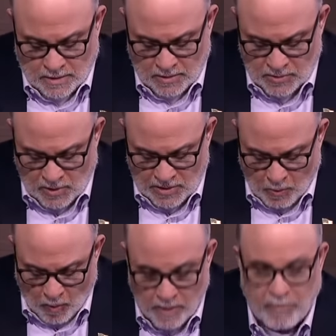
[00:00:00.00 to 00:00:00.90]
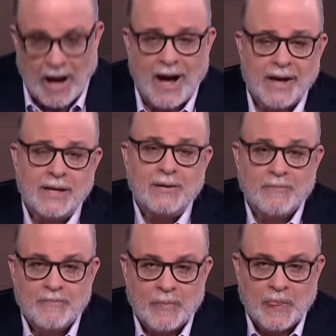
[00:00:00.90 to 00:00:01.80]
there's only one pie.
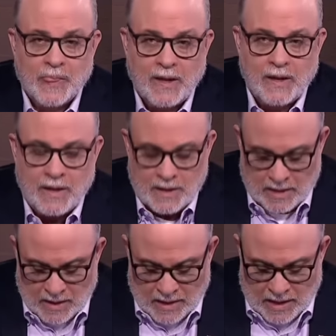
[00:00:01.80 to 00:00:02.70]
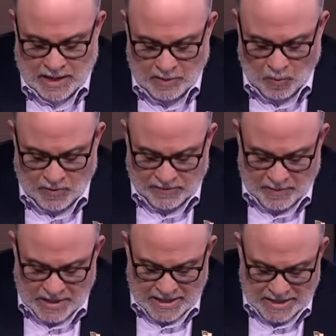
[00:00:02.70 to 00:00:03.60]
And the more
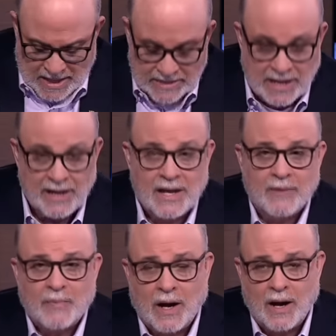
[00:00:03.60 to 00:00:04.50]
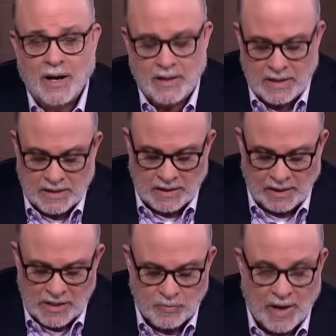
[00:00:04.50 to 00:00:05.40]
somebody takes out of that pie, the
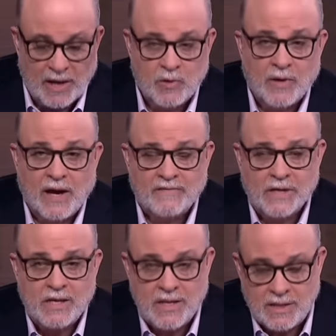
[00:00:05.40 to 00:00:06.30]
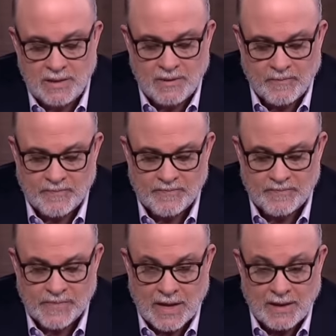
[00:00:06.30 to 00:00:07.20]
less pie you have to eat.
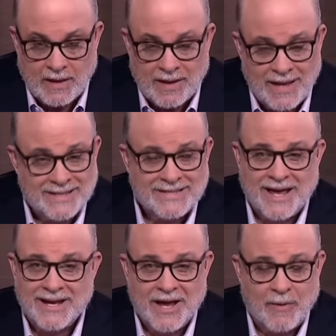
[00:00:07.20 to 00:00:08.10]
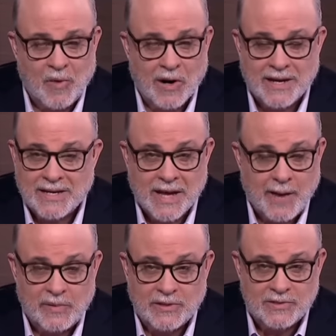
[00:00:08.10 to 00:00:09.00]
That's not how market
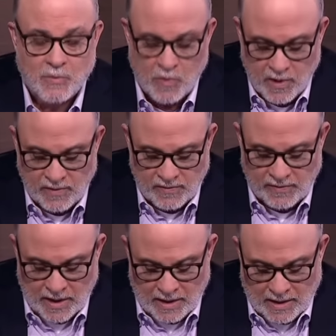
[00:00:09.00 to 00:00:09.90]
capitalism works.